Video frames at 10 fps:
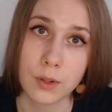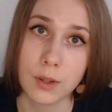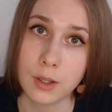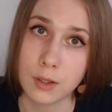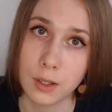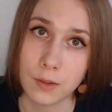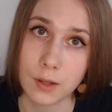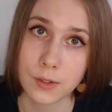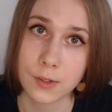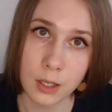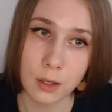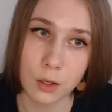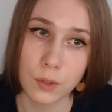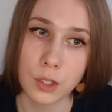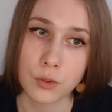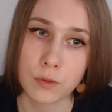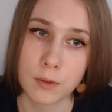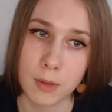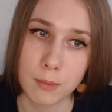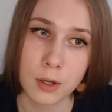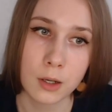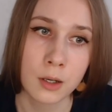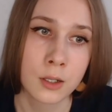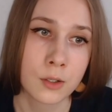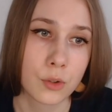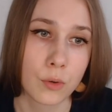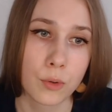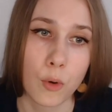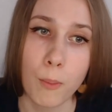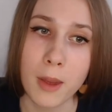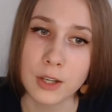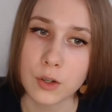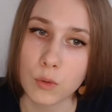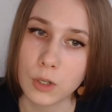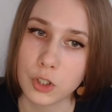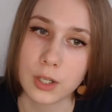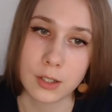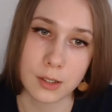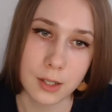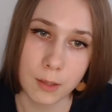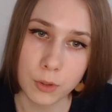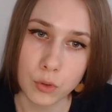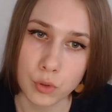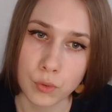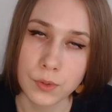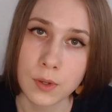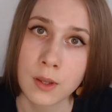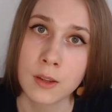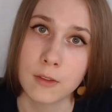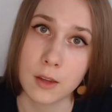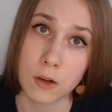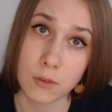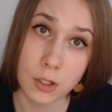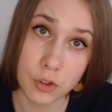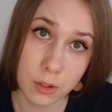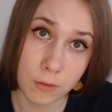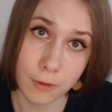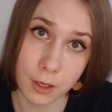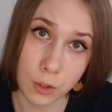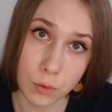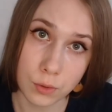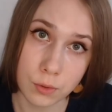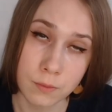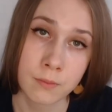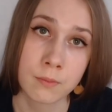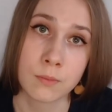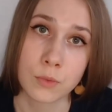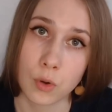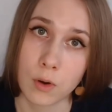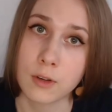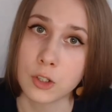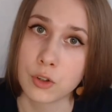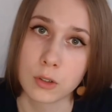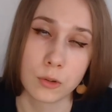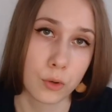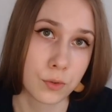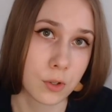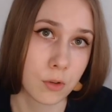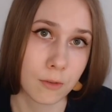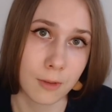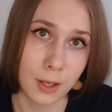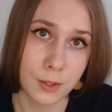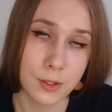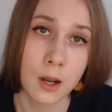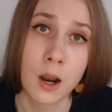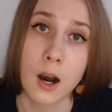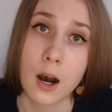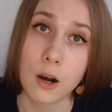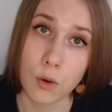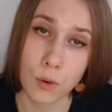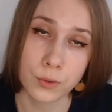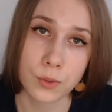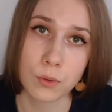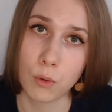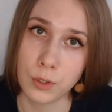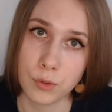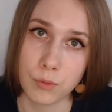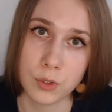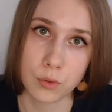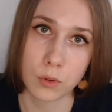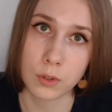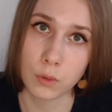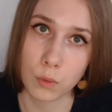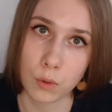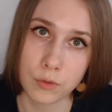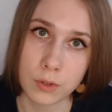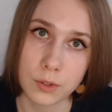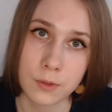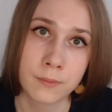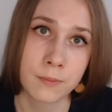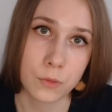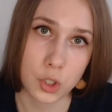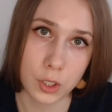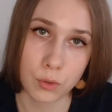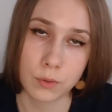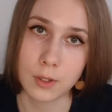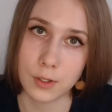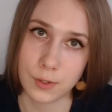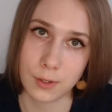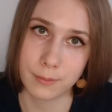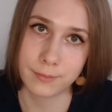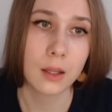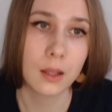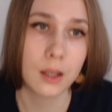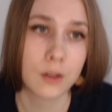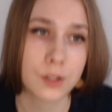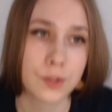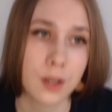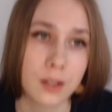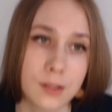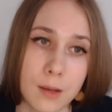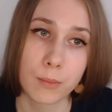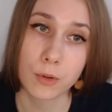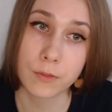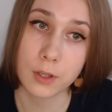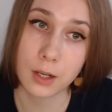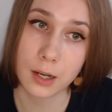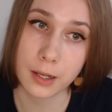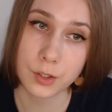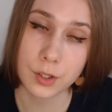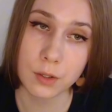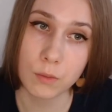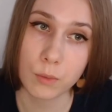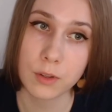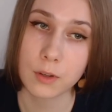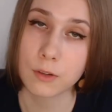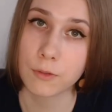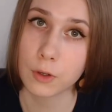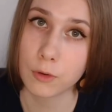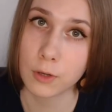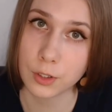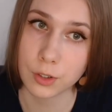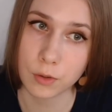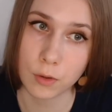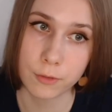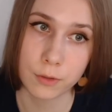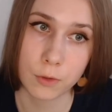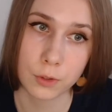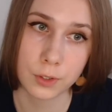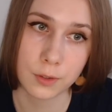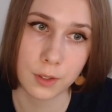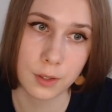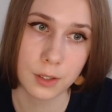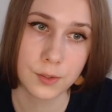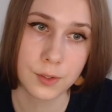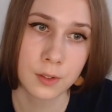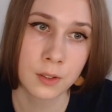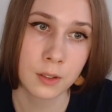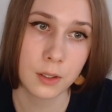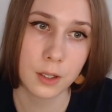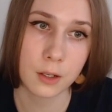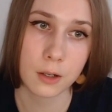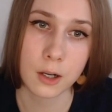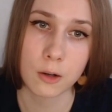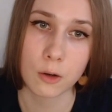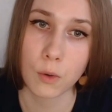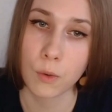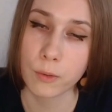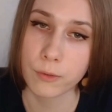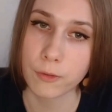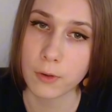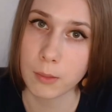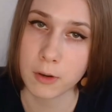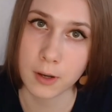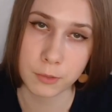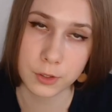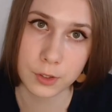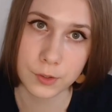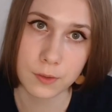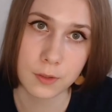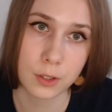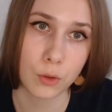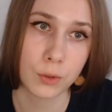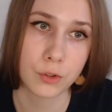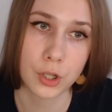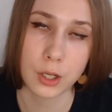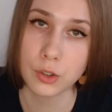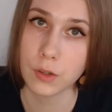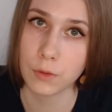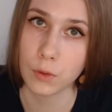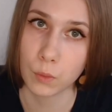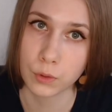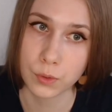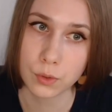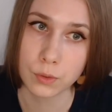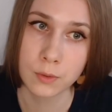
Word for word: in index. You need to remember, so no matter which data type you choose, the original values, so original non-zero weights, are also going to be stored in Qdrant, just on disk. Here is the example of the collection with the configuration of inverted index. Here are all three parameters that you can change if you want to.